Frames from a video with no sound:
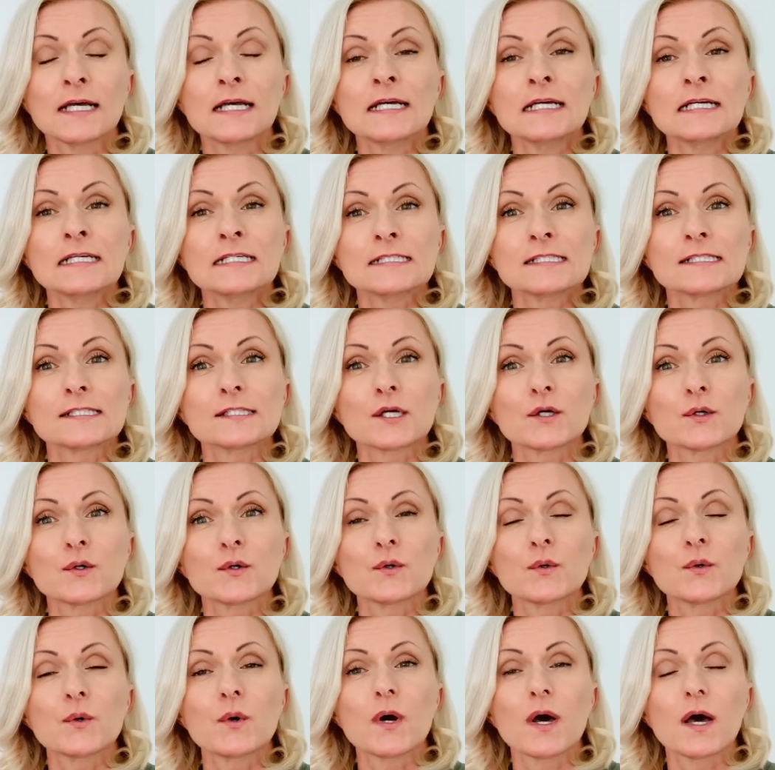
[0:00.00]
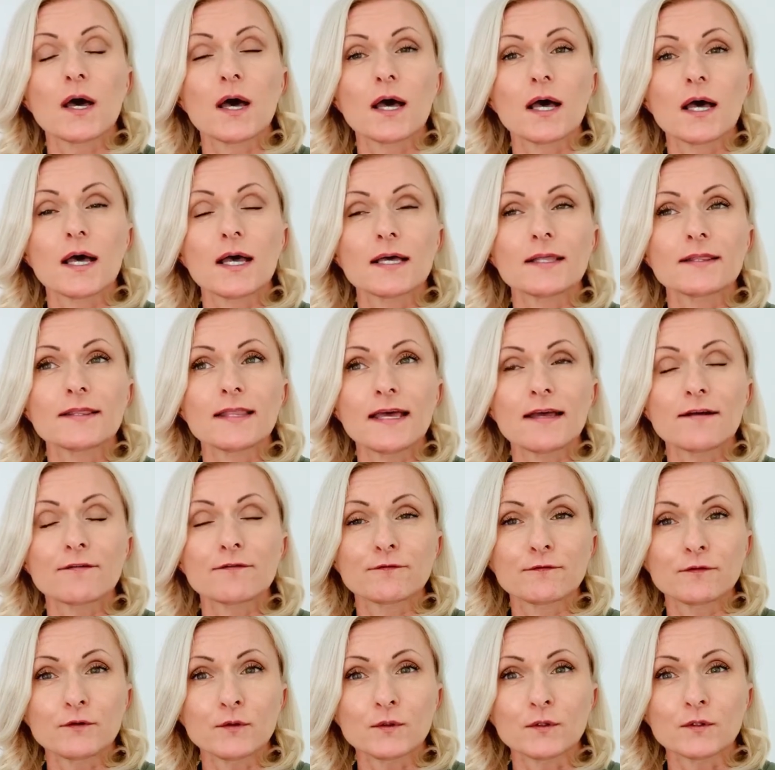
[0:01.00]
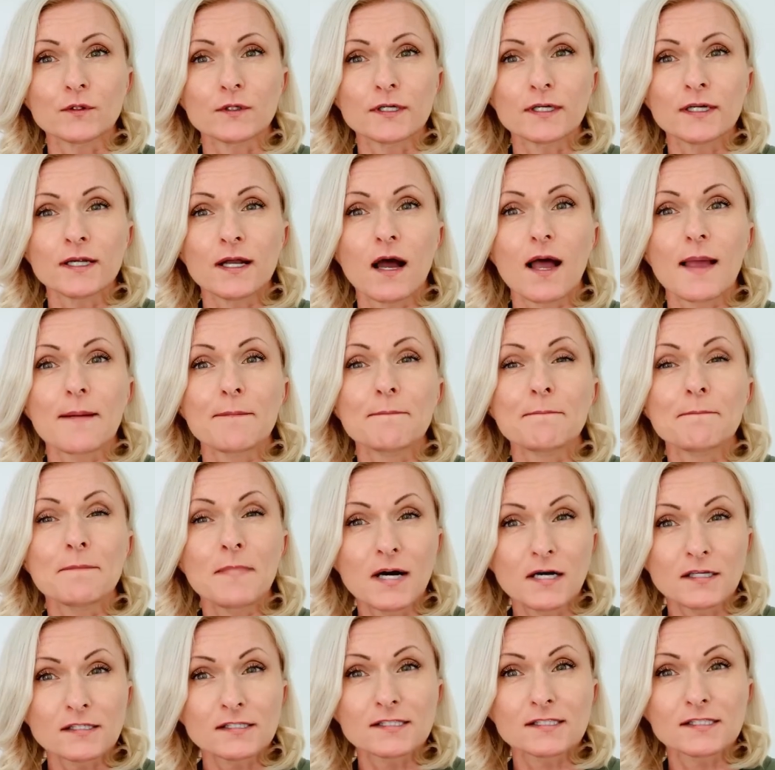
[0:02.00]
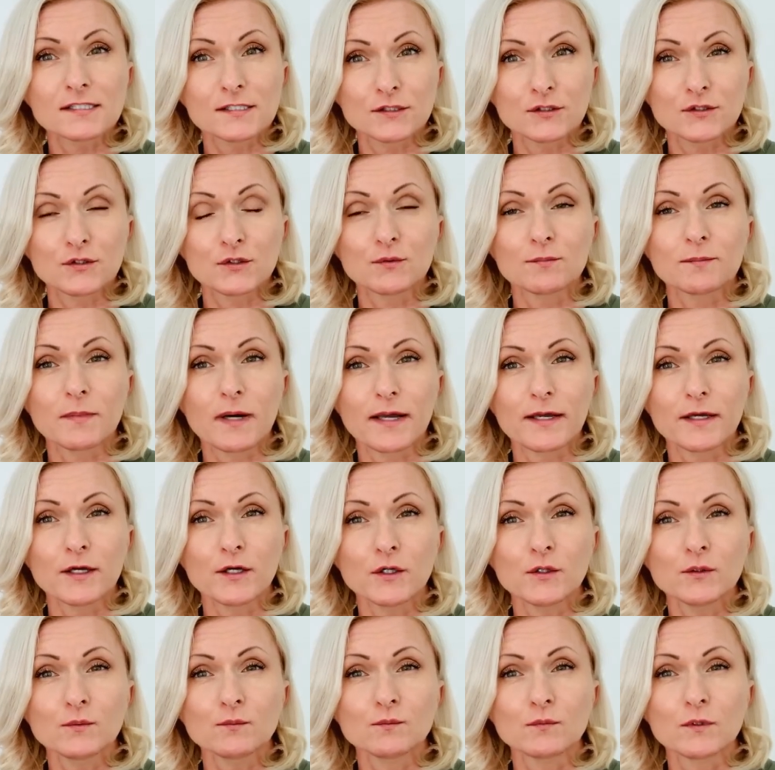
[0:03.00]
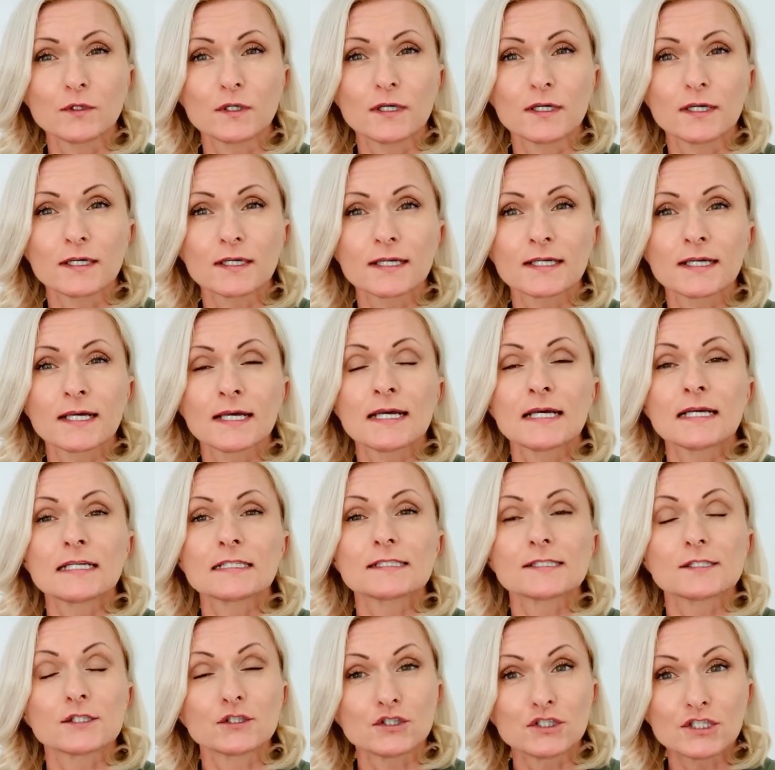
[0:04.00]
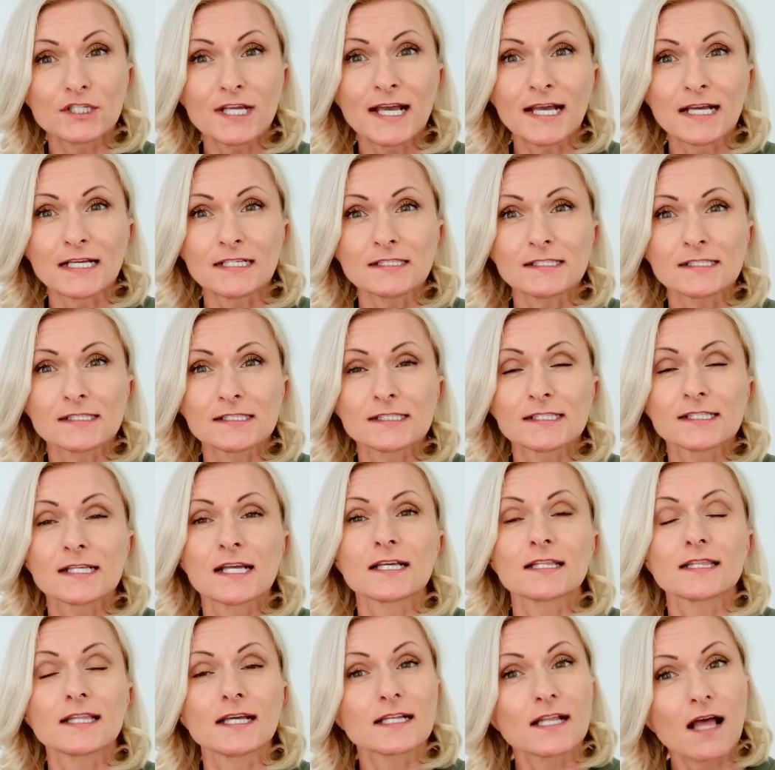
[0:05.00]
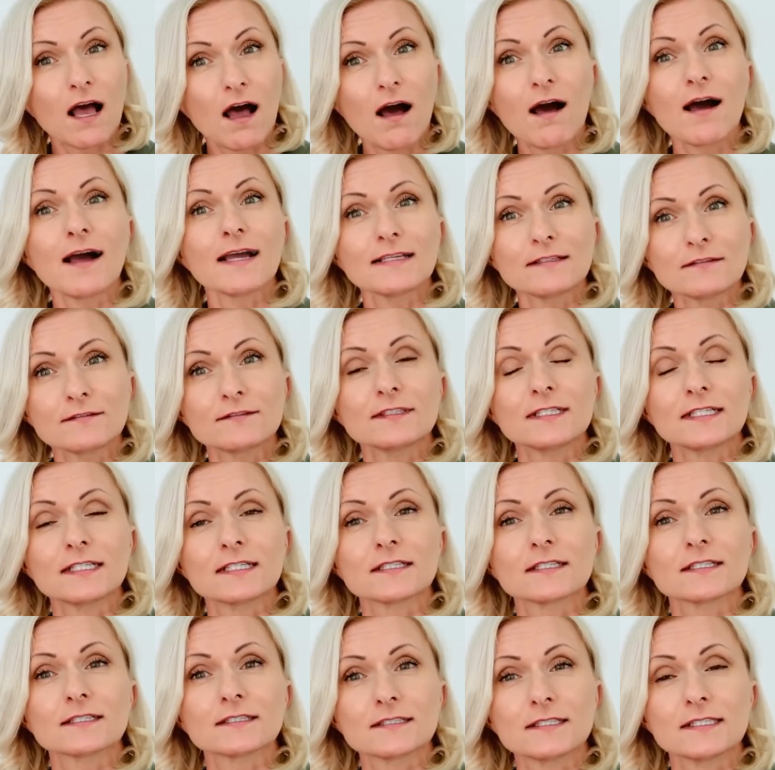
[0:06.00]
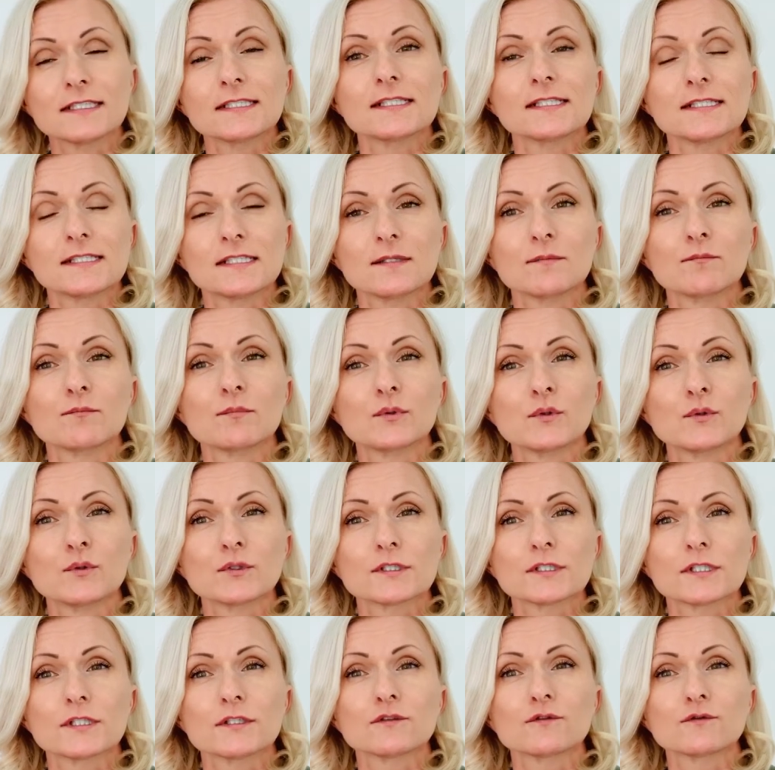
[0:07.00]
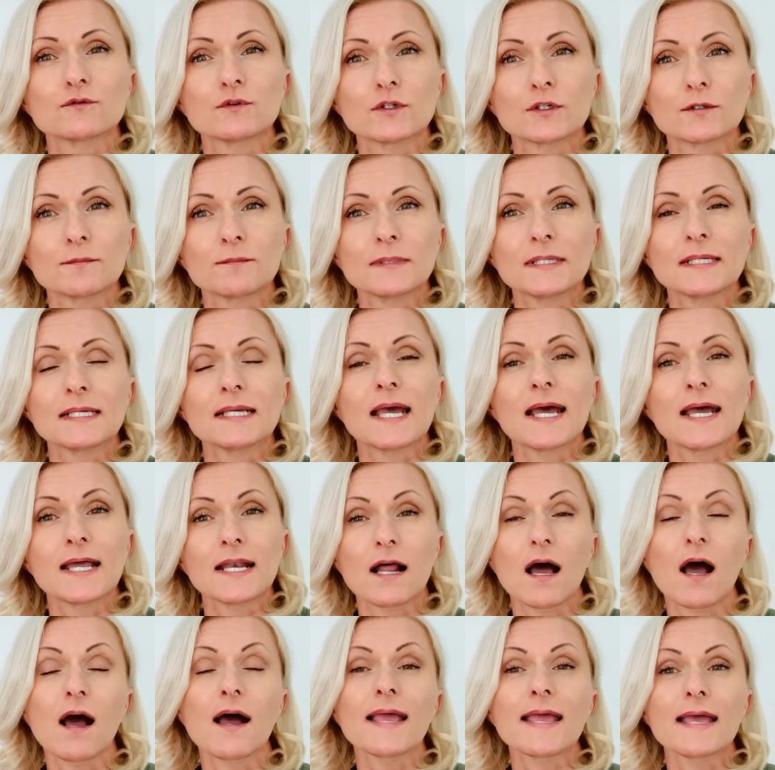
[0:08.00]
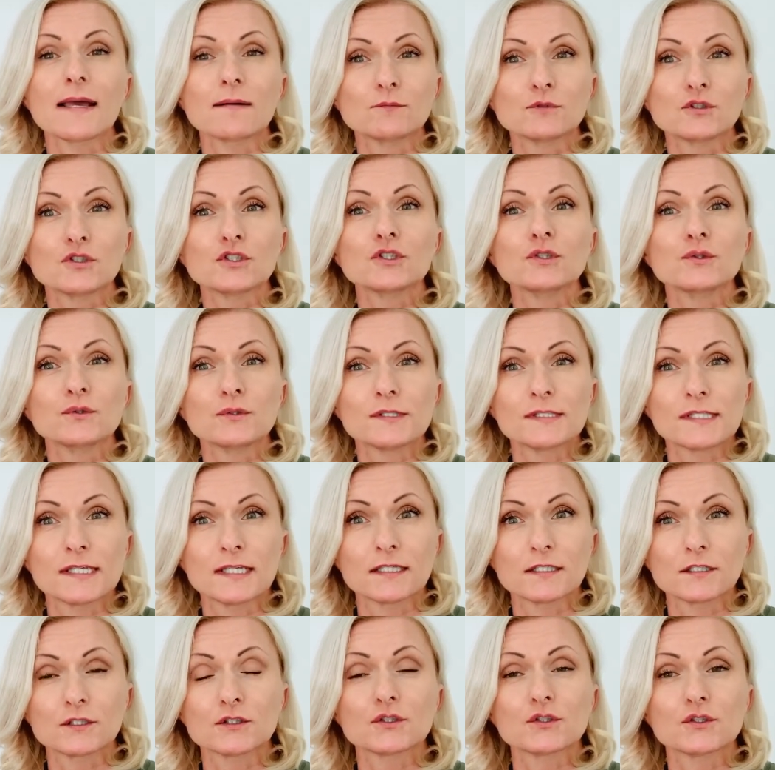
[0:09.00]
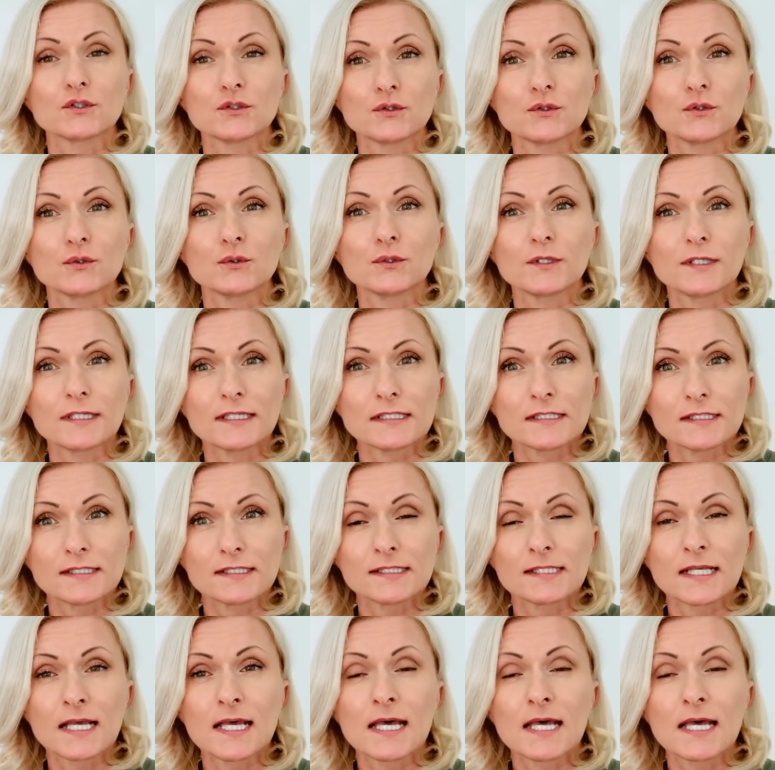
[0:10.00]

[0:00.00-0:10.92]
So therefore, I must do my homework suggests that I think this is important for me and I am choosing to do this